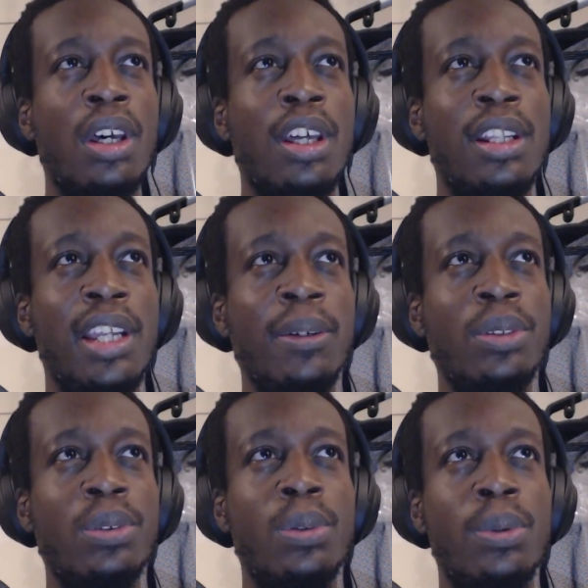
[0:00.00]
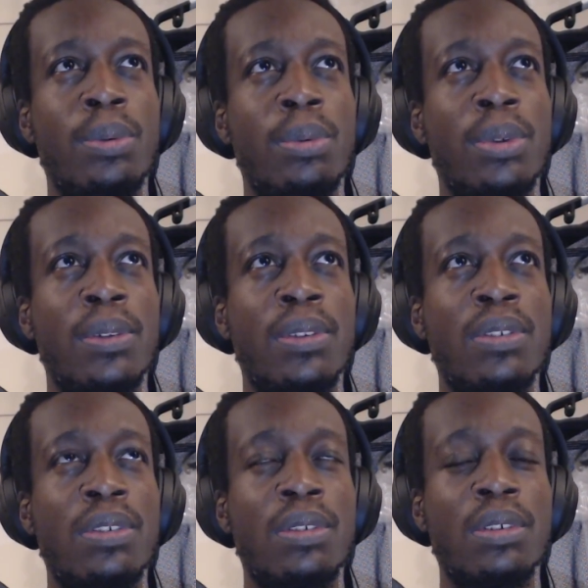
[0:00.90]
The language school
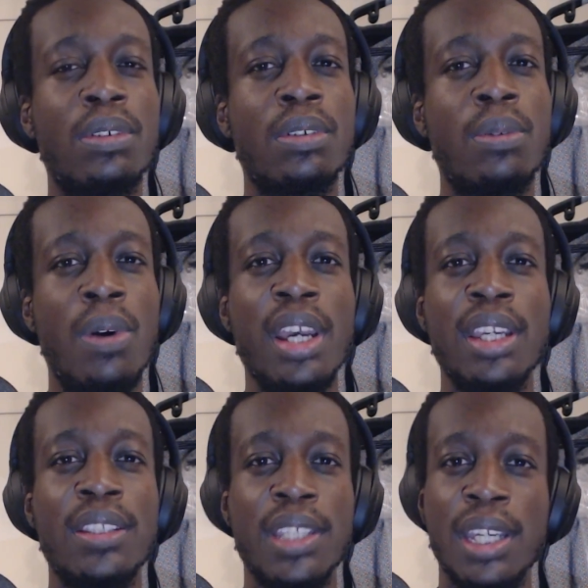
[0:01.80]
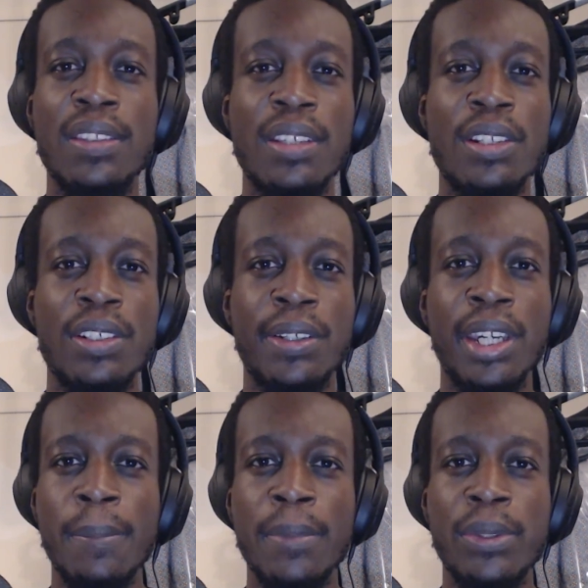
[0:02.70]
was quite intense, actually.
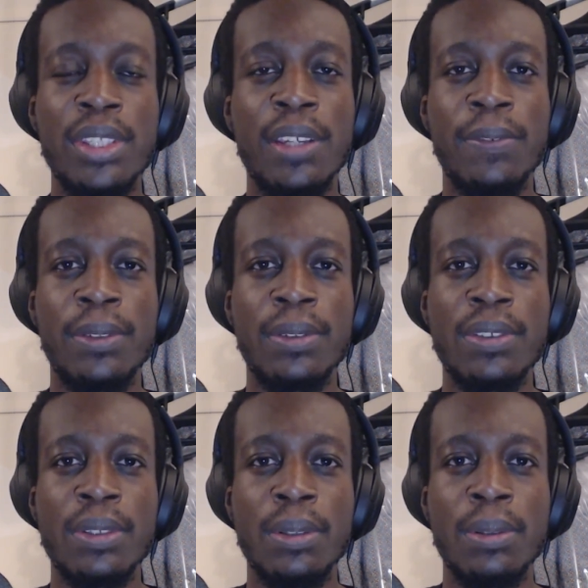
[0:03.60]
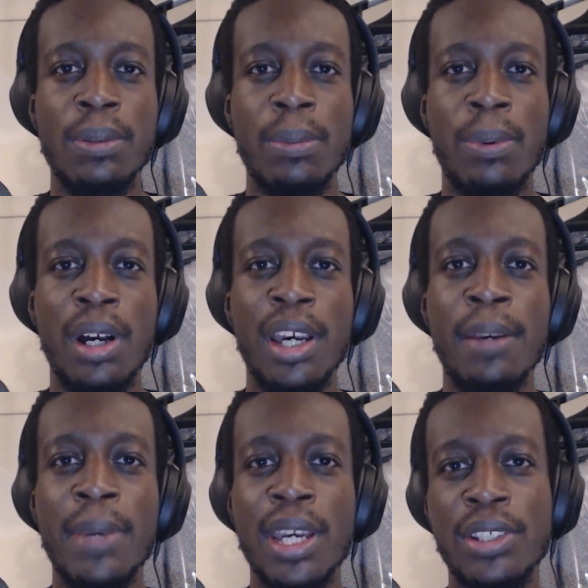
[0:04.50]
It was different to what I
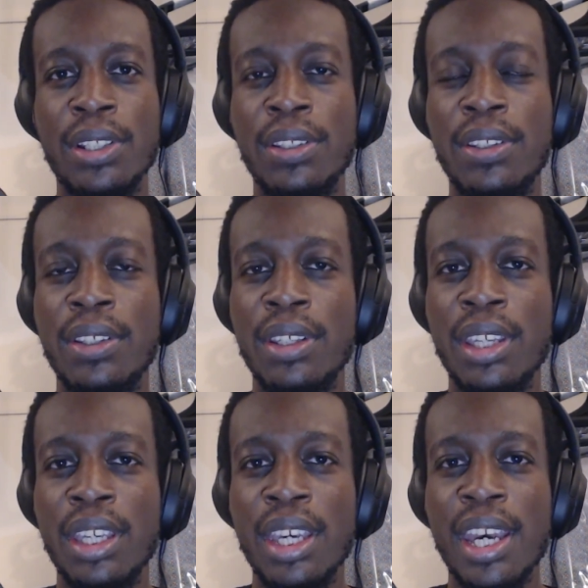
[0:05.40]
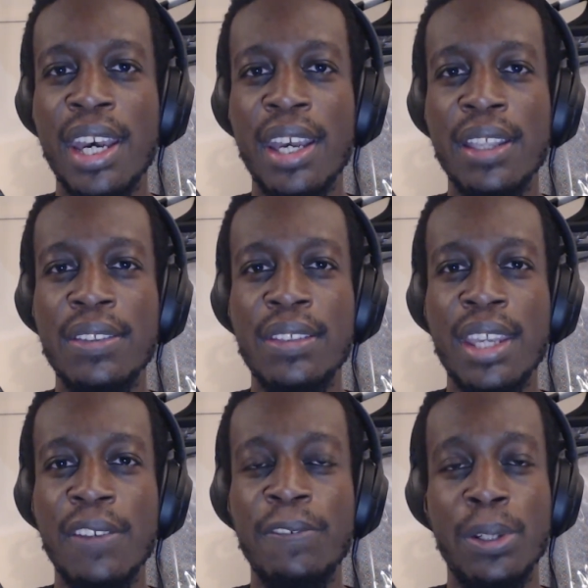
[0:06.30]
imagined, as
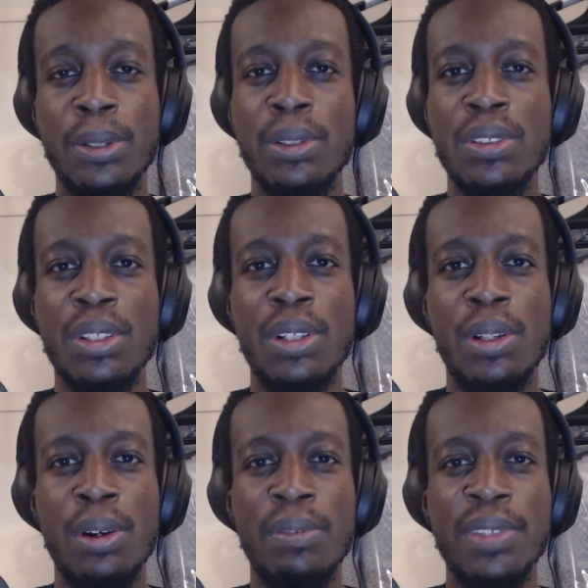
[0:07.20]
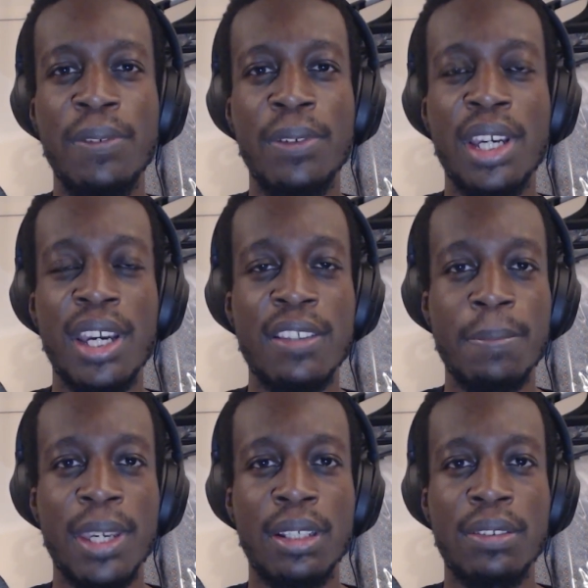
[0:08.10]
they focused on a lot of different
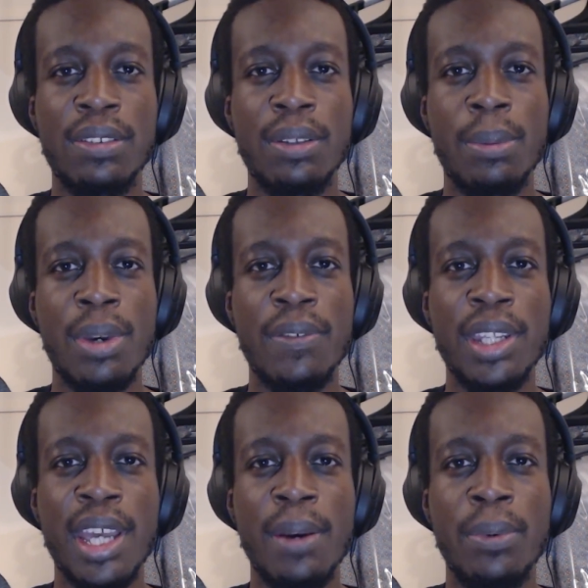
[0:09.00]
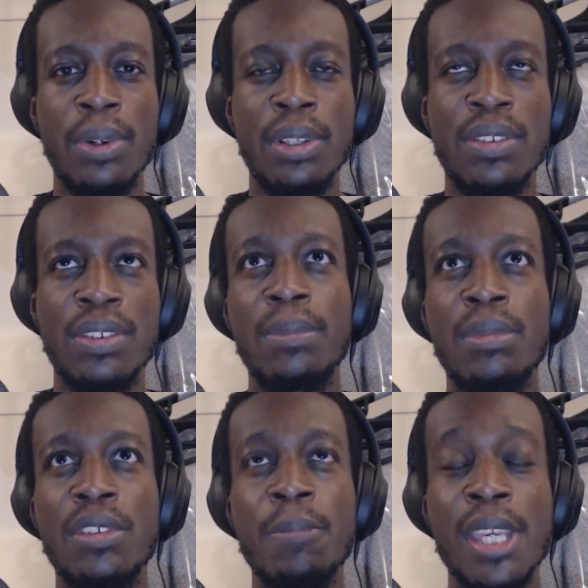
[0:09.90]
aspects, whether that was
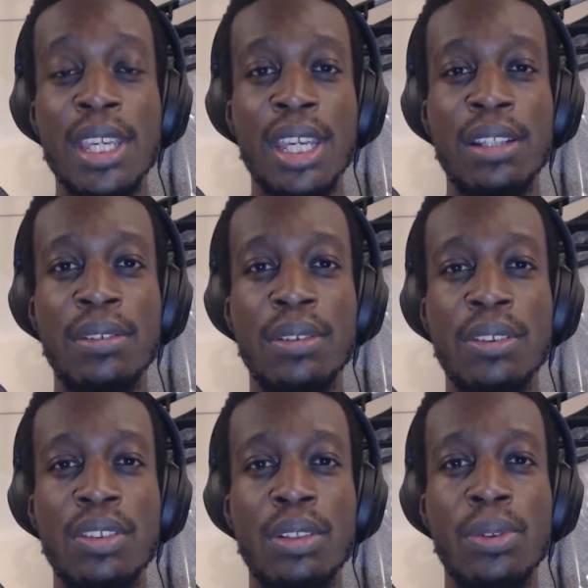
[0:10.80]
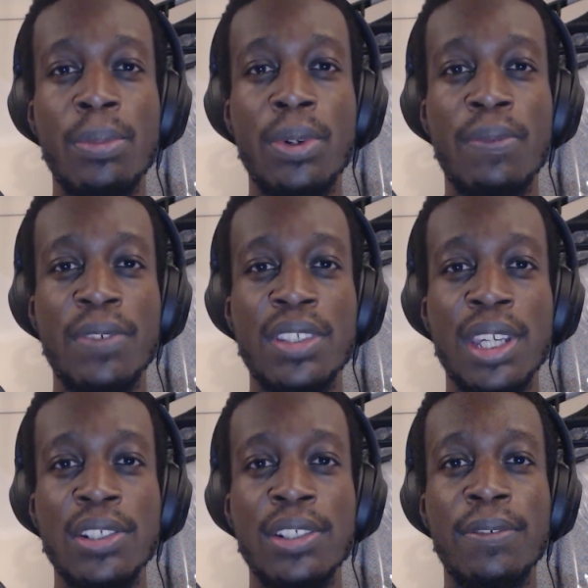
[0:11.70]
speaking, so normal
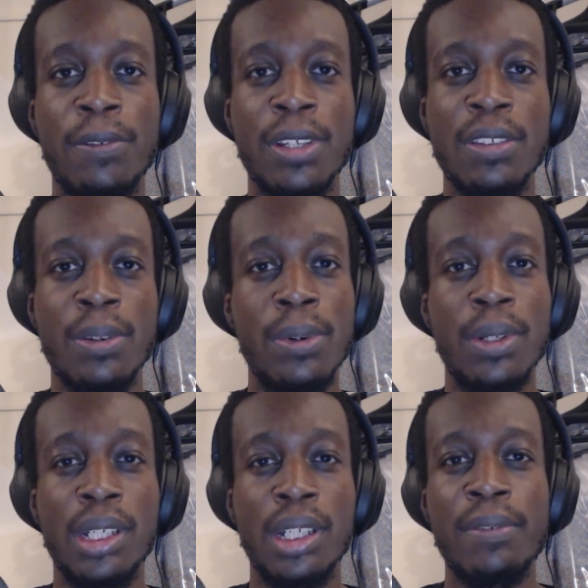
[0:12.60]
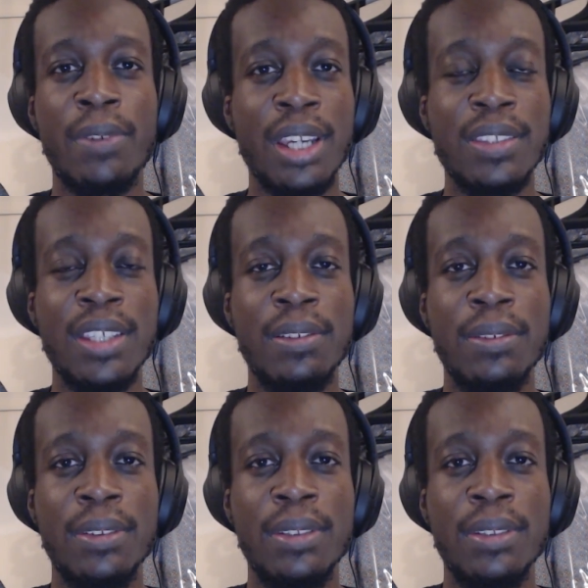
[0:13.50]
conversation, free talk, writing,